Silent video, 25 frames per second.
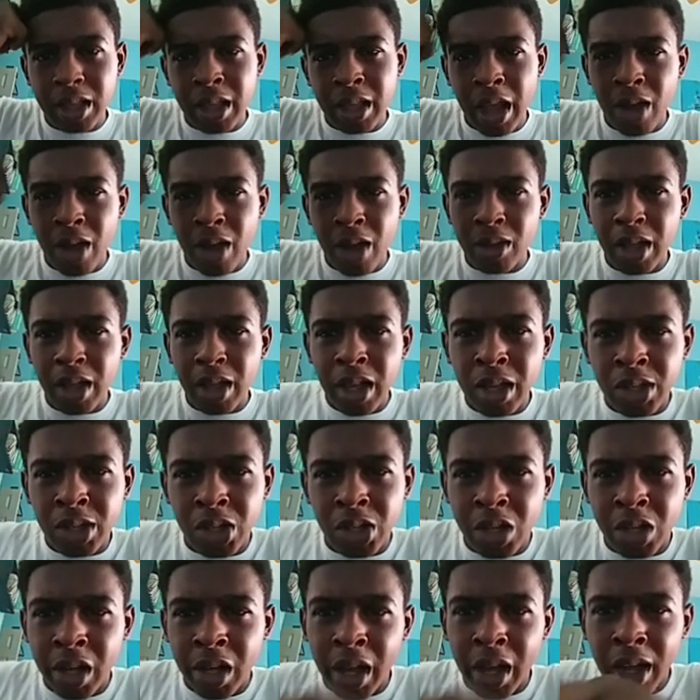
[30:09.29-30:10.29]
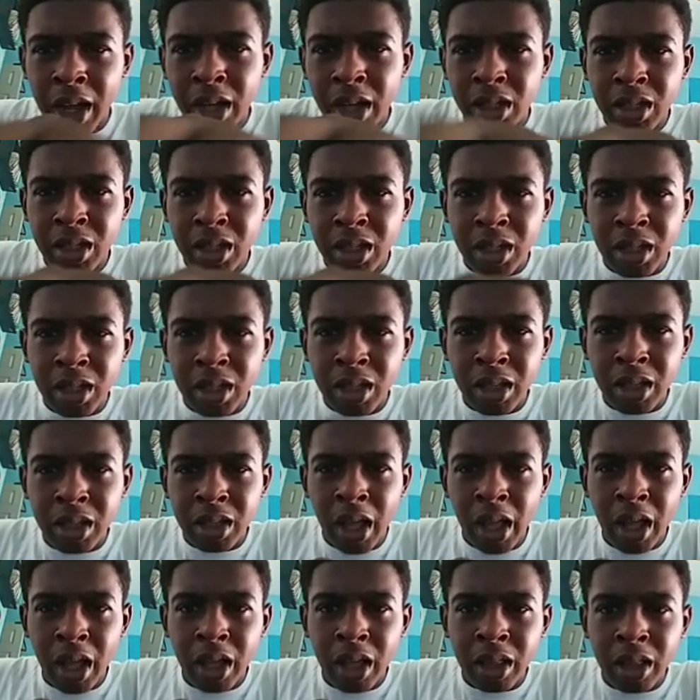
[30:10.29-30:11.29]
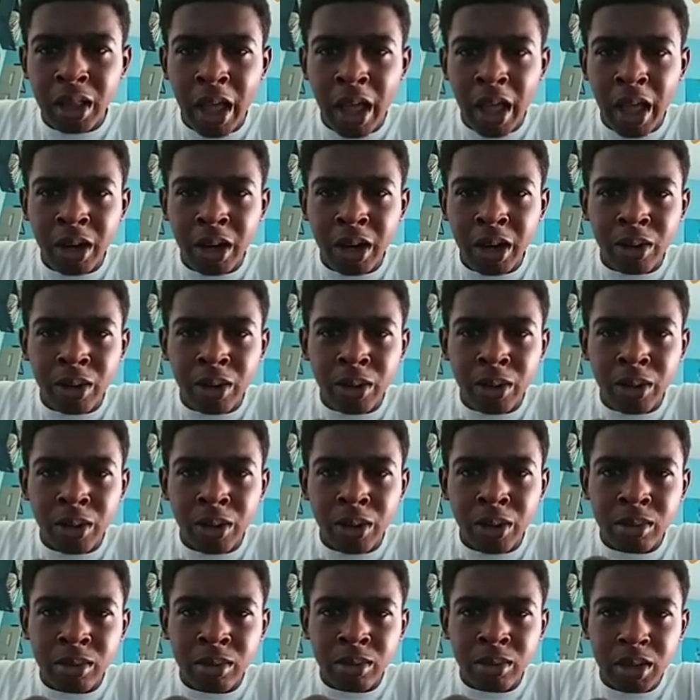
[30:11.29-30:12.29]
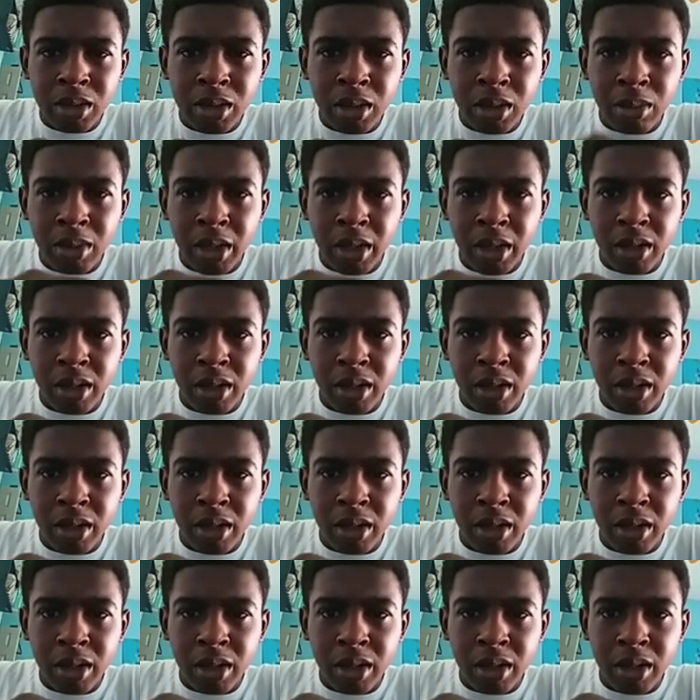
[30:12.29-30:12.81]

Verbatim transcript: down a jagged ladder or one something.